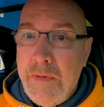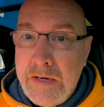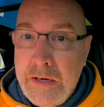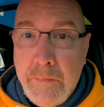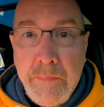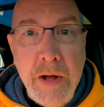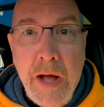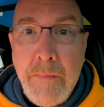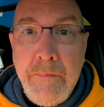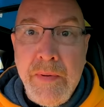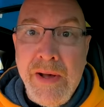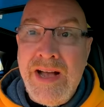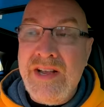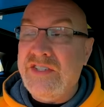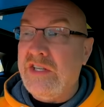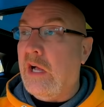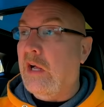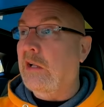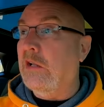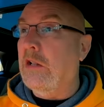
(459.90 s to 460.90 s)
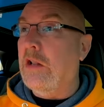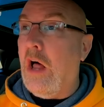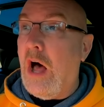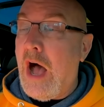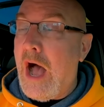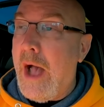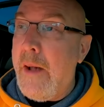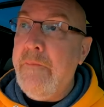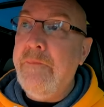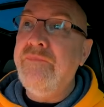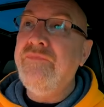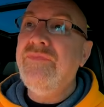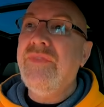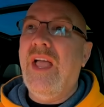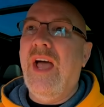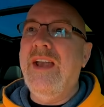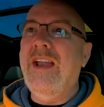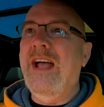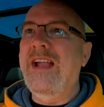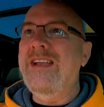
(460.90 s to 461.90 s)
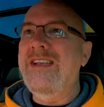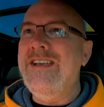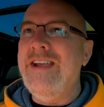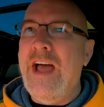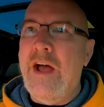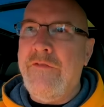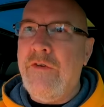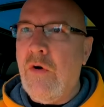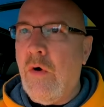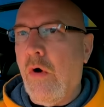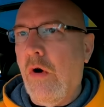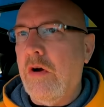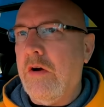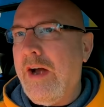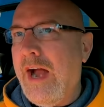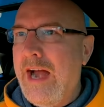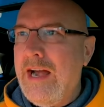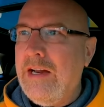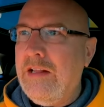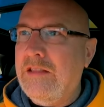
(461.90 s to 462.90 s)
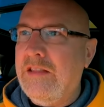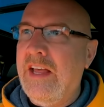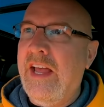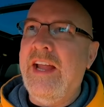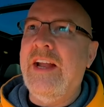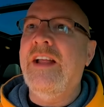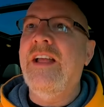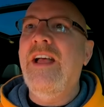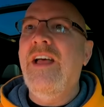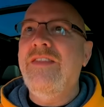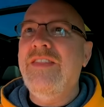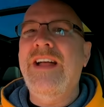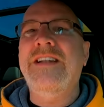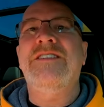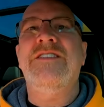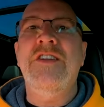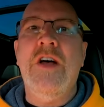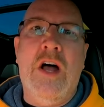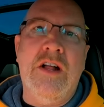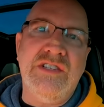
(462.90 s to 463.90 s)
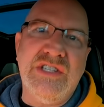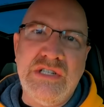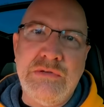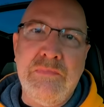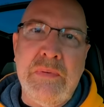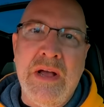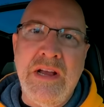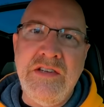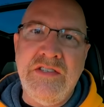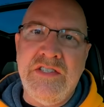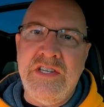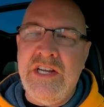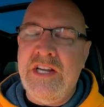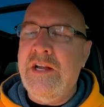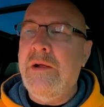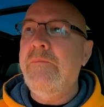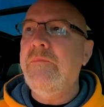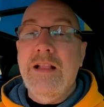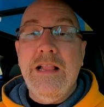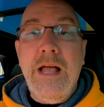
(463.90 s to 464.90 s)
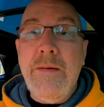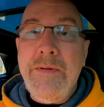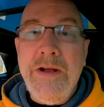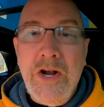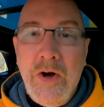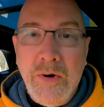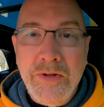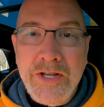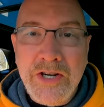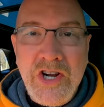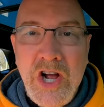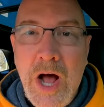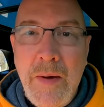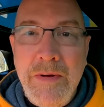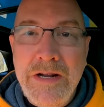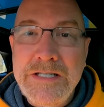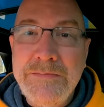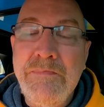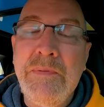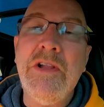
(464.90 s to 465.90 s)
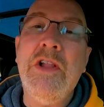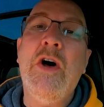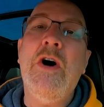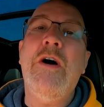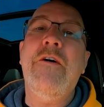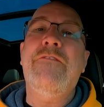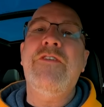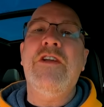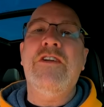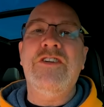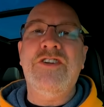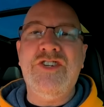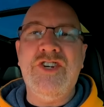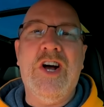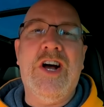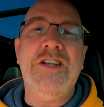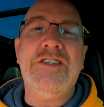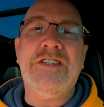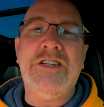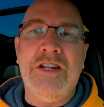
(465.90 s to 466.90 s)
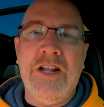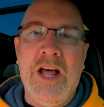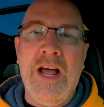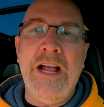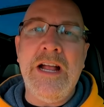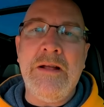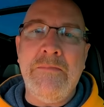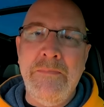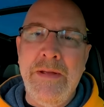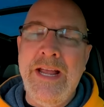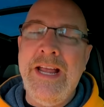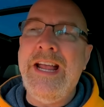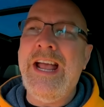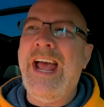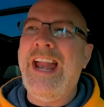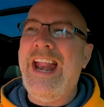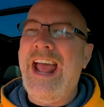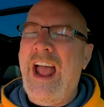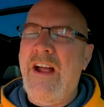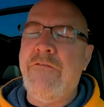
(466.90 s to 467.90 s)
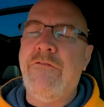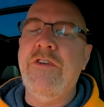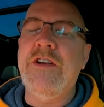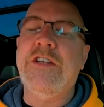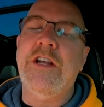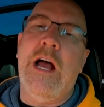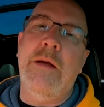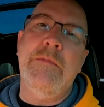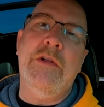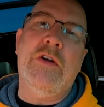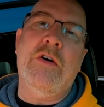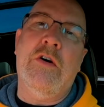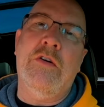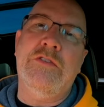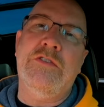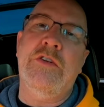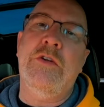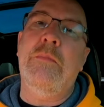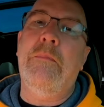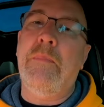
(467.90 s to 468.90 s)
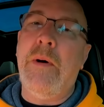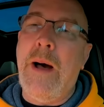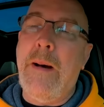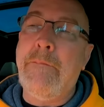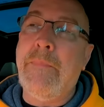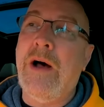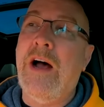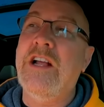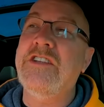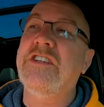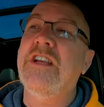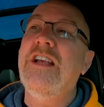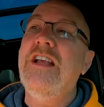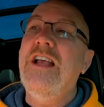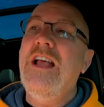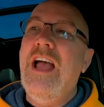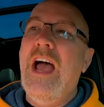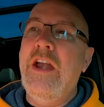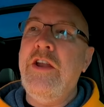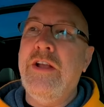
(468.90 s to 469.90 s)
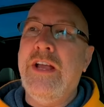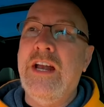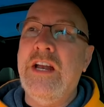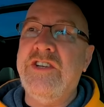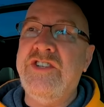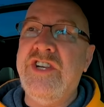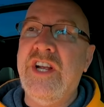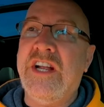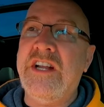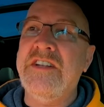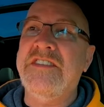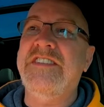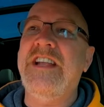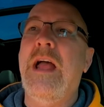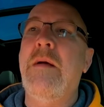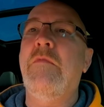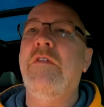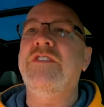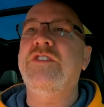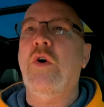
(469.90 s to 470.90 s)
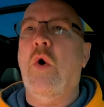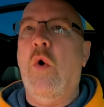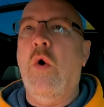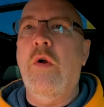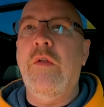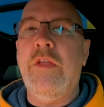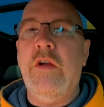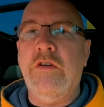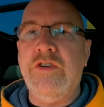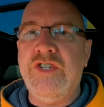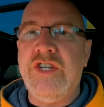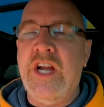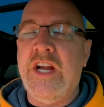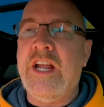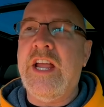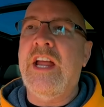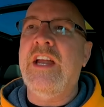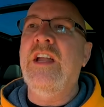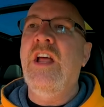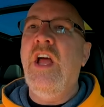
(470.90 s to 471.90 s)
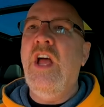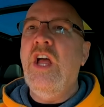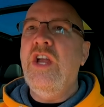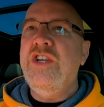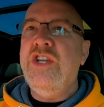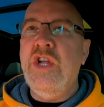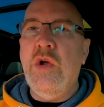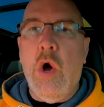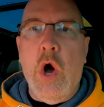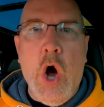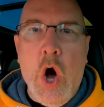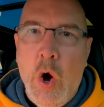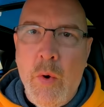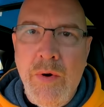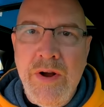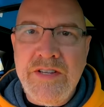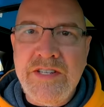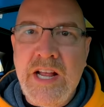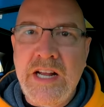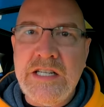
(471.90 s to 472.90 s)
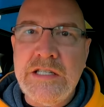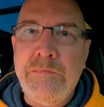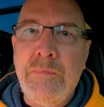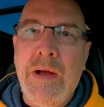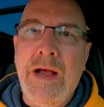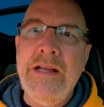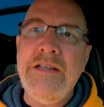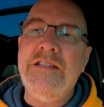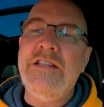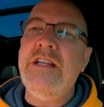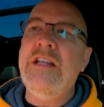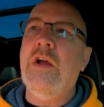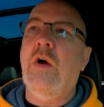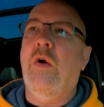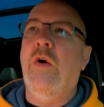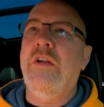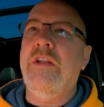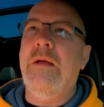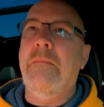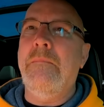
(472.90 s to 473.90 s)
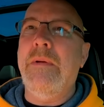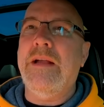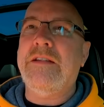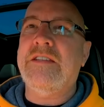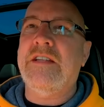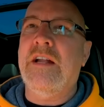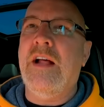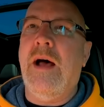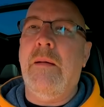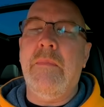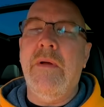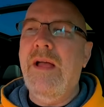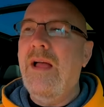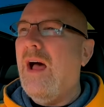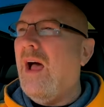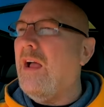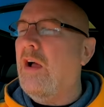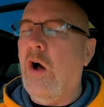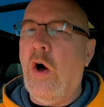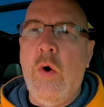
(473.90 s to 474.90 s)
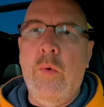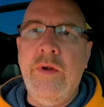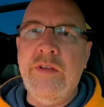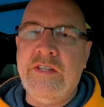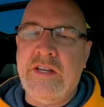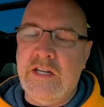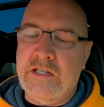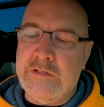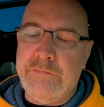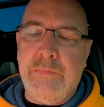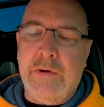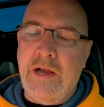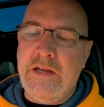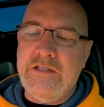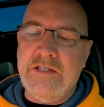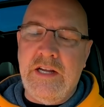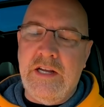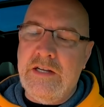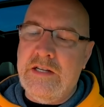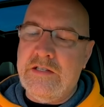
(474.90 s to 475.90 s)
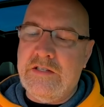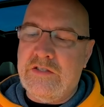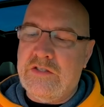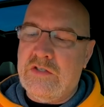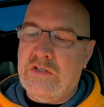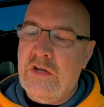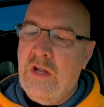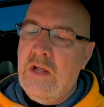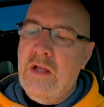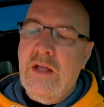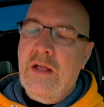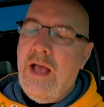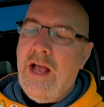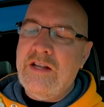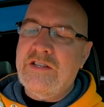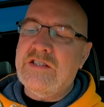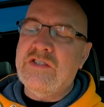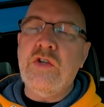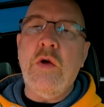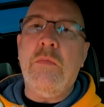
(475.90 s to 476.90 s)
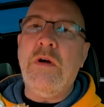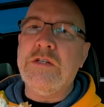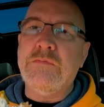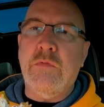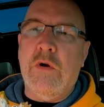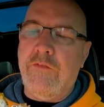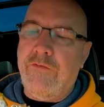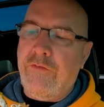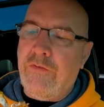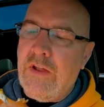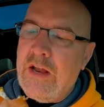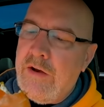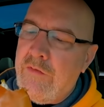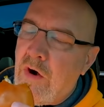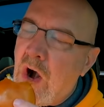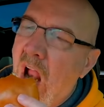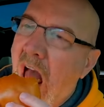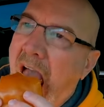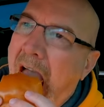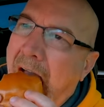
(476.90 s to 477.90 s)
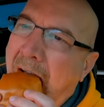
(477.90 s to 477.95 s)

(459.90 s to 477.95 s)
been to Popeyes a lot and I never order anything that's not spicy. Let me know in the comments below if you're just like me and every time you go to Popeyes and you get a chicken sandwich or their chicken, do you always get spicy or do you mix it up? I always get spicy. It just has so much more flavor.